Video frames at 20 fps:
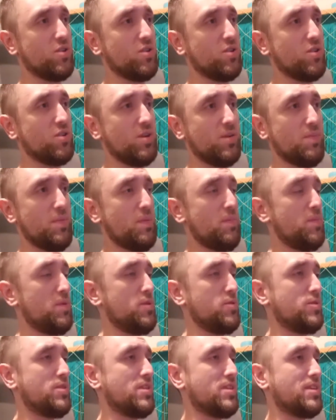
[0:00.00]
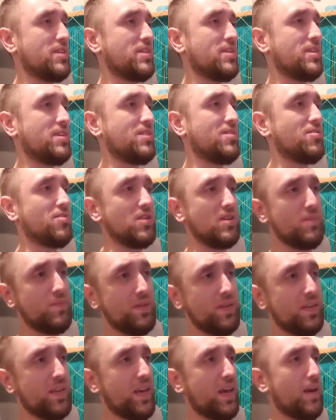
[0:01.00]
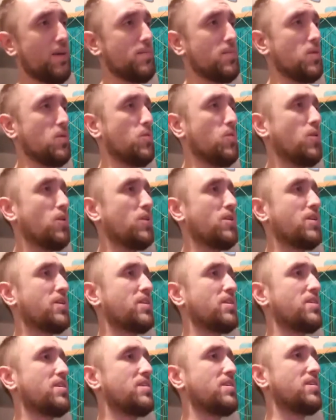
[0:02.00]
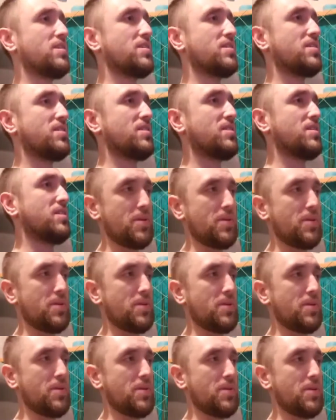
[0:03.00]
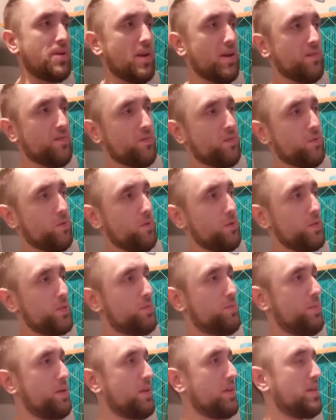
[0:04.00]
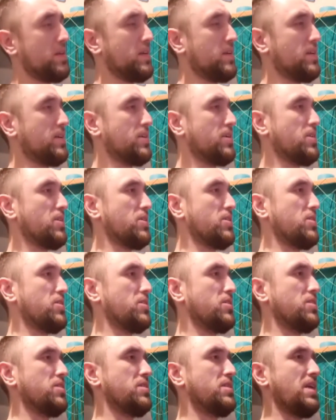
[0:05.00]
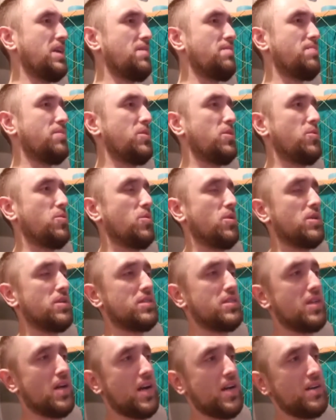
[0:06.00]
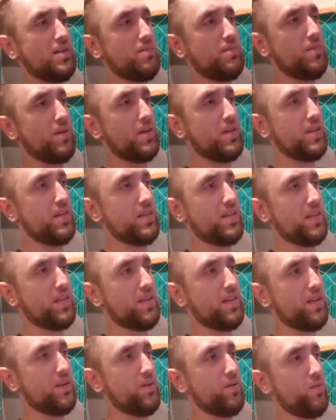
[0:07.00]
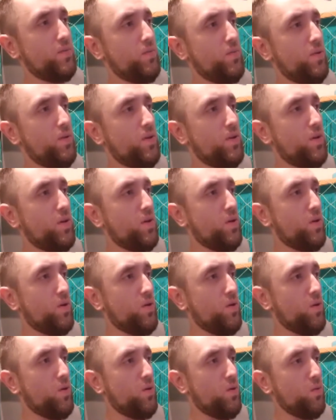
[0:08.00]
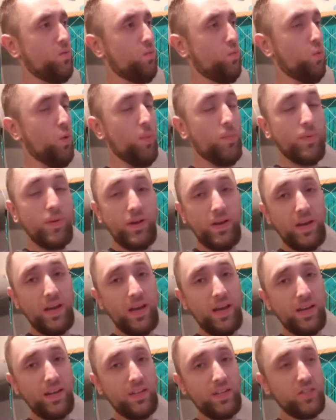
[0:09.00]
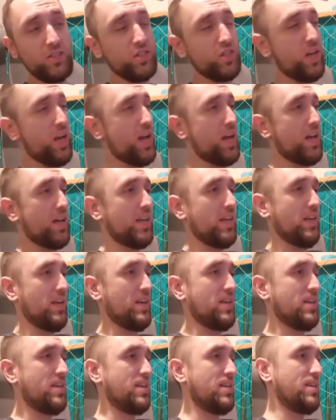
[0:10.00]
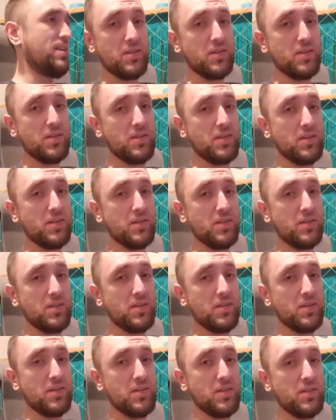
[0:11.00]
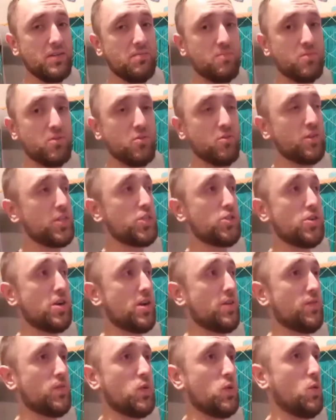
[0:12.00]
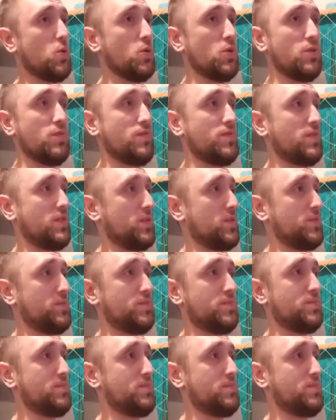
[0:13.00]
Creepy music, creepy camera work. Abaddon, of course, making her debut on Dynamite and whooping Anna Jay. She looks like a creature out of a horror film.